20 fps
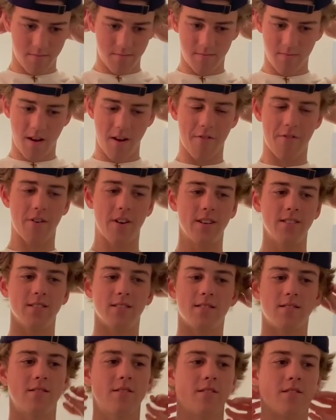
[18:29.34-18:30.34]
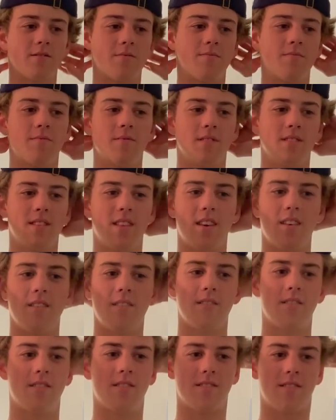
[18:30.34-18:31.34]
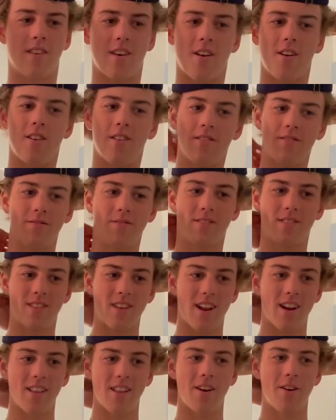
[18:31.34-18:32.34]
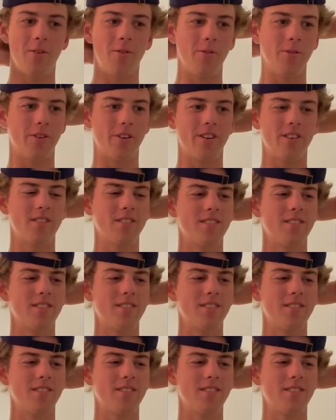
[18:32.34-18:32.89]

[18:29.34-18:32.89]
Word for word: my friends just they they all got a lot older.